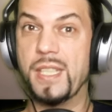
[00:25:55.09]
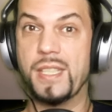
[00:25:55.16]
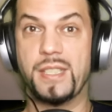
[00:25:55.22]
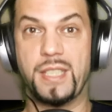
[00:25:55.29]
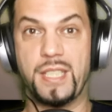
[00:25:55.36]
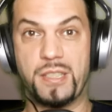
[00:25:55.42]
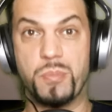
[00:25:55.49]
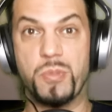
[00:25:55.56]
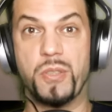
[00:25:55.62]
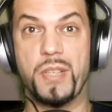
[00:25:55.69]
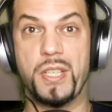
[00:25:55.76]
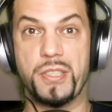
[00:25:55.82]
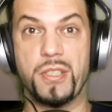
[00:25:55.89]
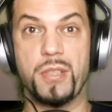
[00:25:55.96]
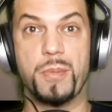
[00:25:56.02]
This movie
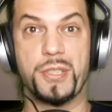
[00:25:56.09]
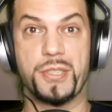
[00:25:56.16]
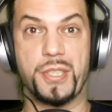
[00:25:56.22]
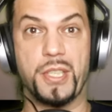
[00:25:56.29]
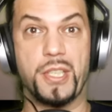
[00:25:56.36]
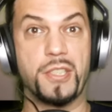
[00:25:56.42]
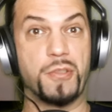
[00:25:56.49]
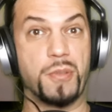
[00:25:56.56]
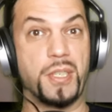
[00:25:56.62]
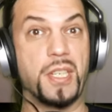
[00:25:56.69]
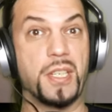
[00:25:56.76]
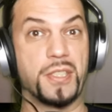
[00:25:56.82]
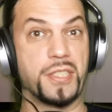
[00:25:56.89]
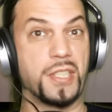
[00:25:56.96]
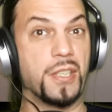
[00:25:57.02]
is almost one hundred
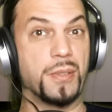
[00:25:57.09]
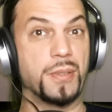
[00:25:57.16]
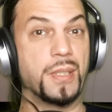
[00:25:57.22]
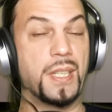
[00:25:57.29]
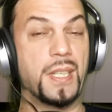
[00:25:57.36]
years old.